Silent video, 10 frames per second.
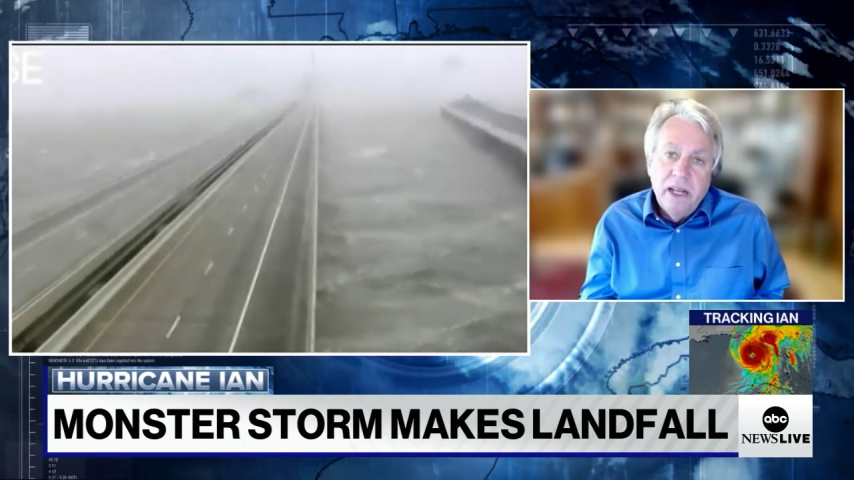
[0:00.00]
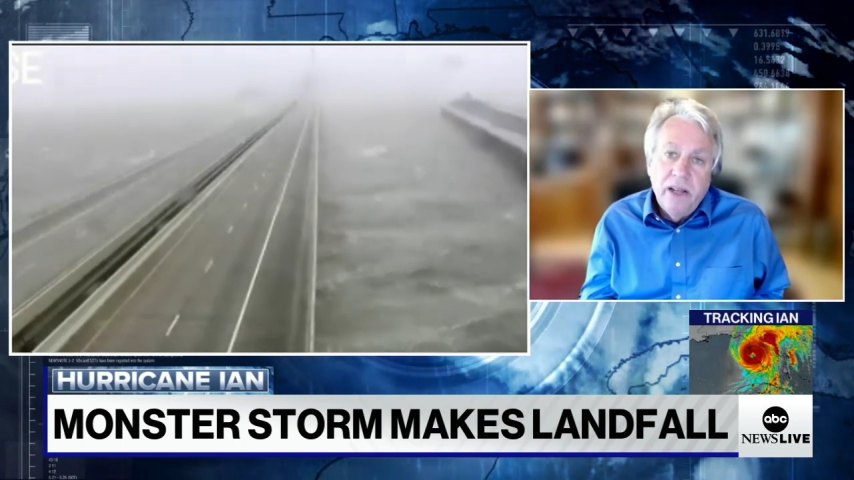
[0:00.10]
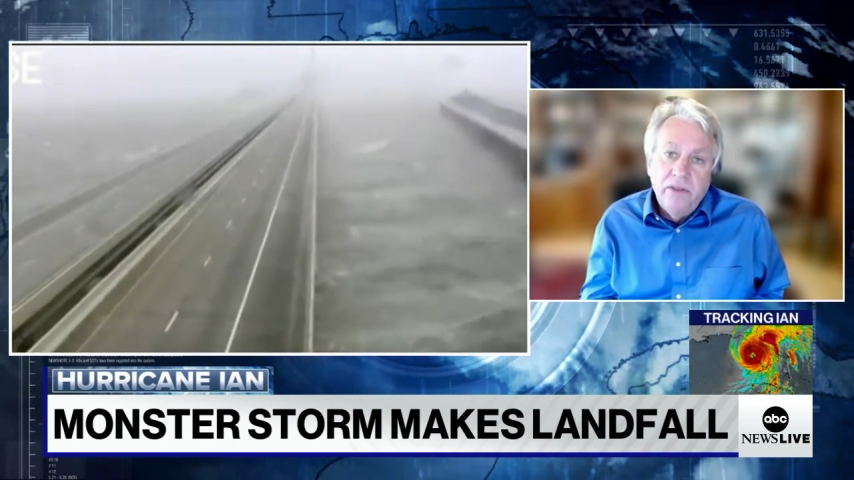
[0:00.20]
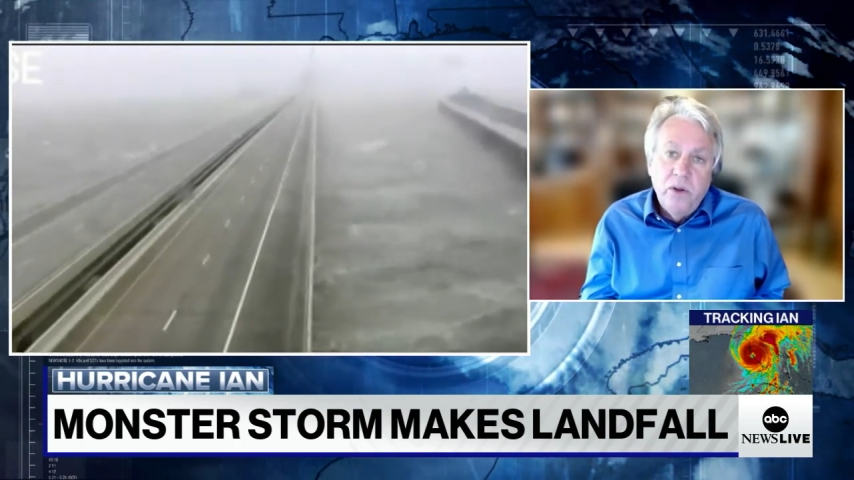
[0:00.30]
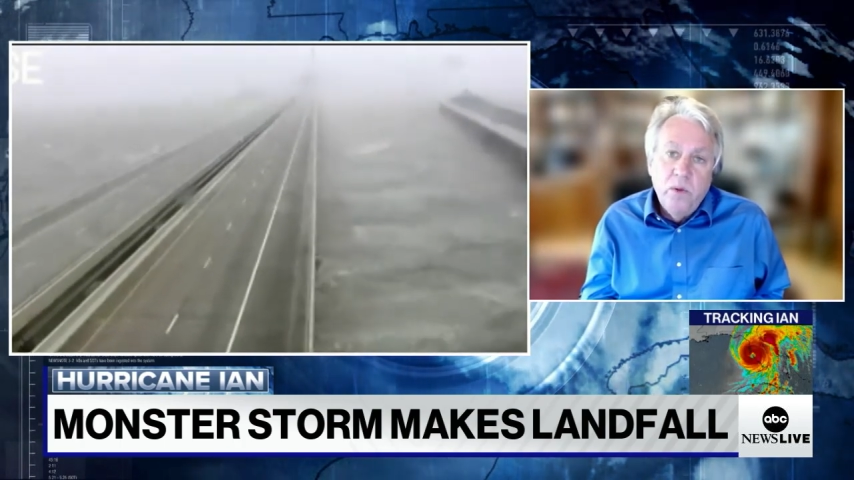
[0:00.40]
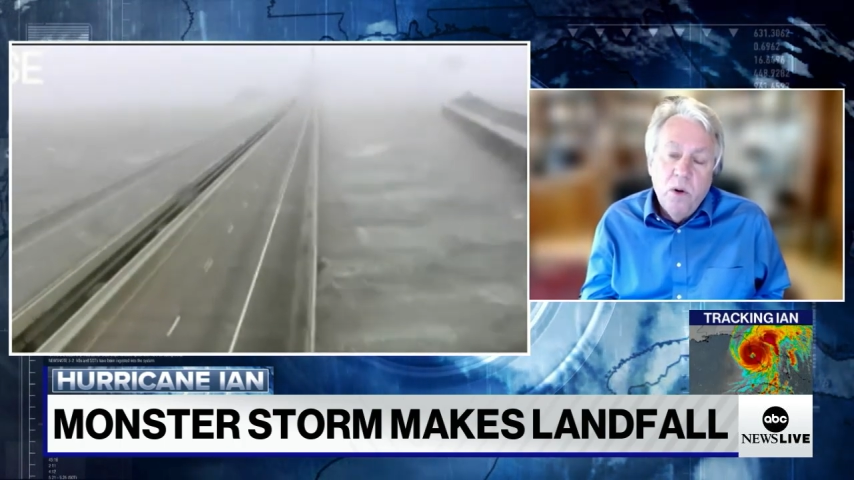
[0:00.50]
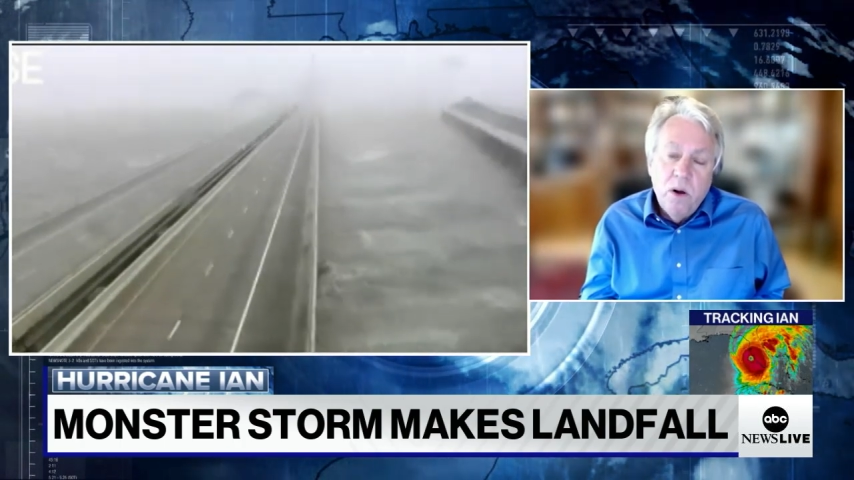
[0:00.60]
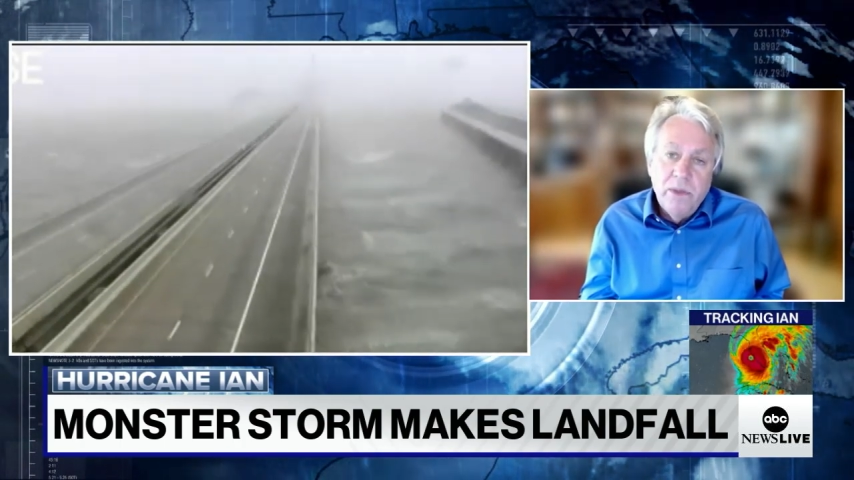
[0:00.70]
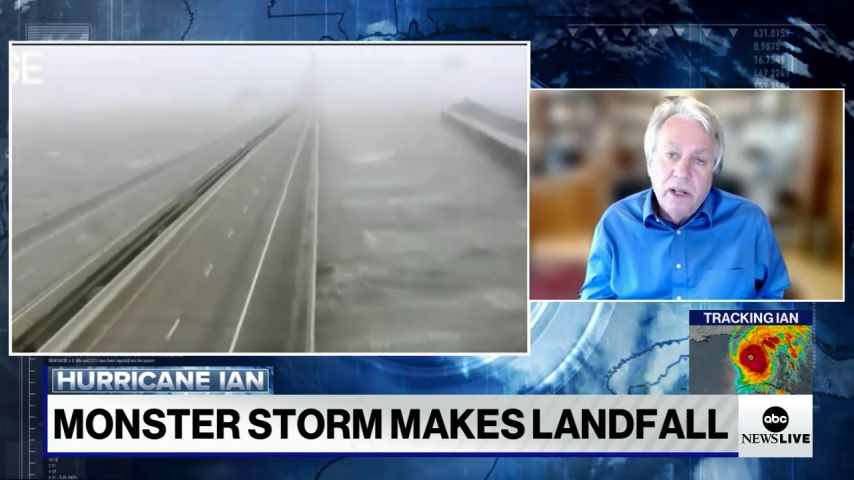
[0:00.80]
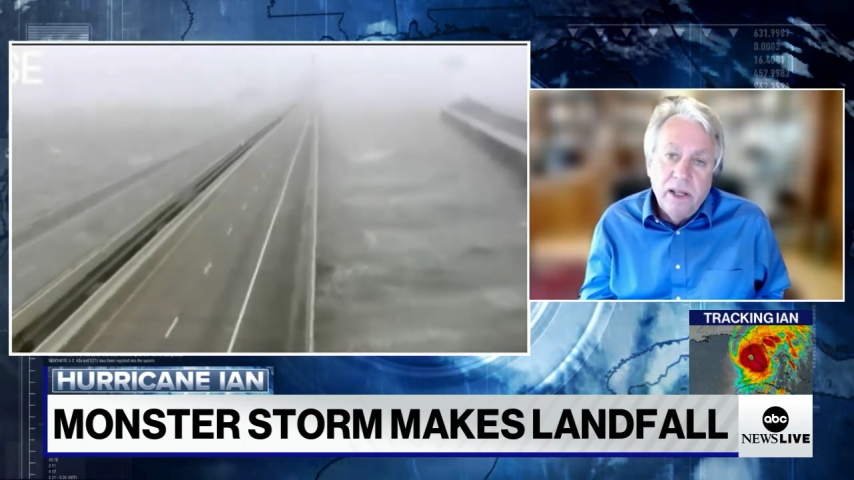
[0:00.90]
that as you
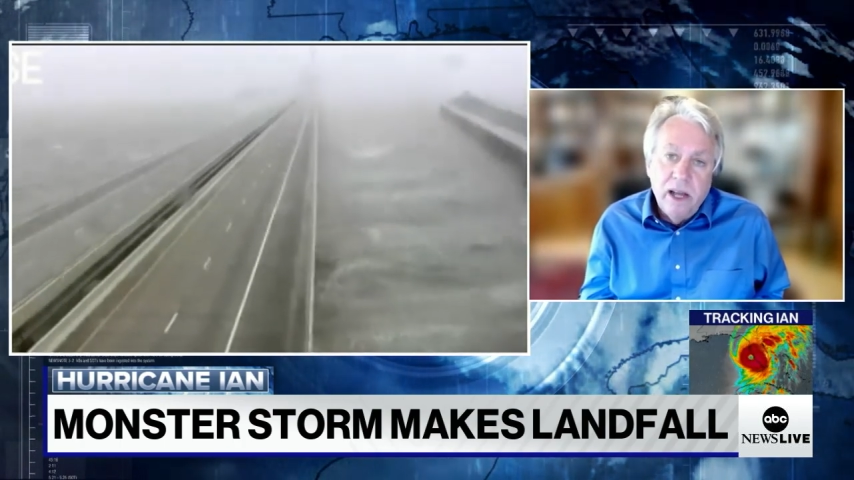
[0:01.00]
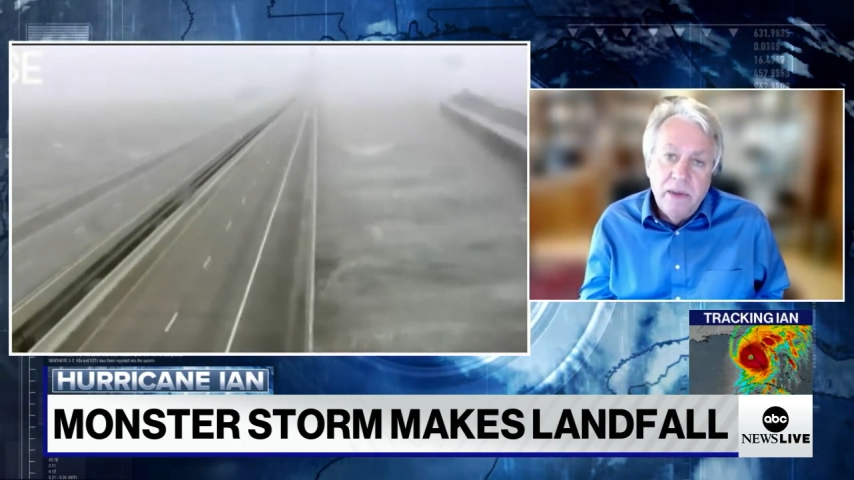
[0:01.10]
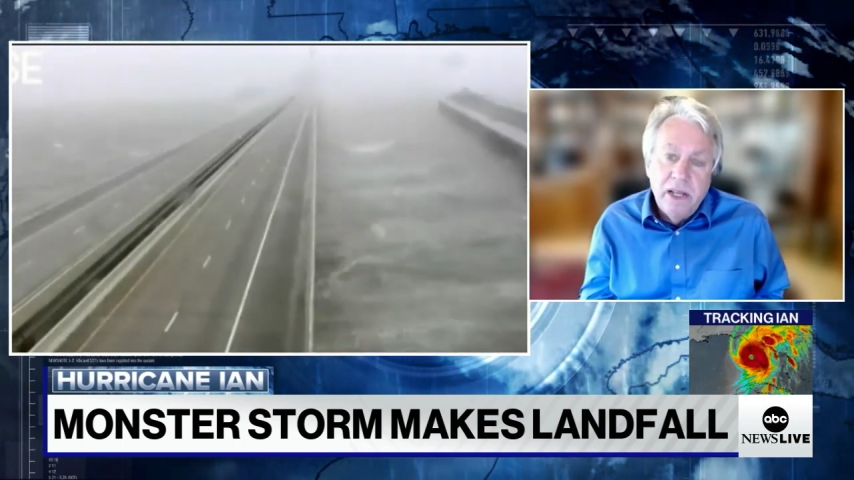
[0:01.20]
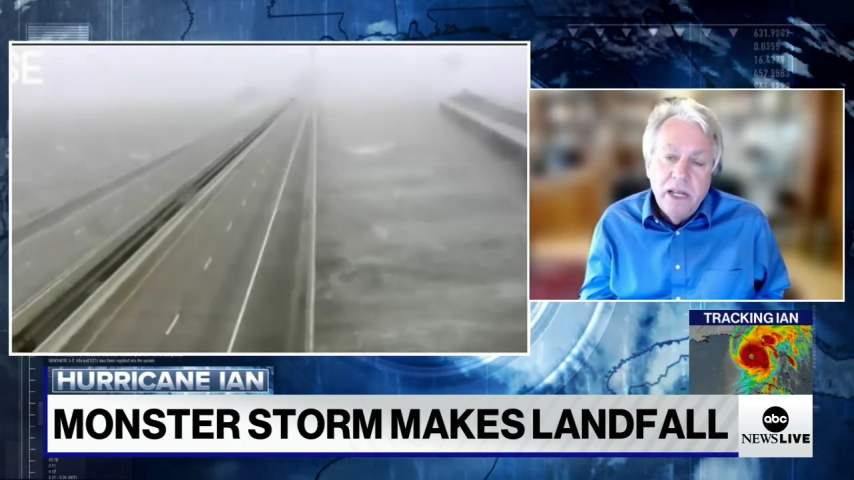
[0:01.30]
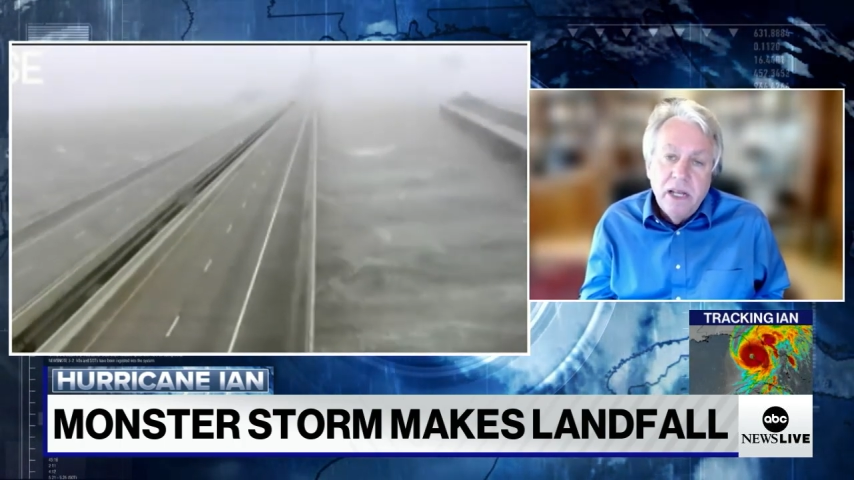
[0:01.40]
warm the climate,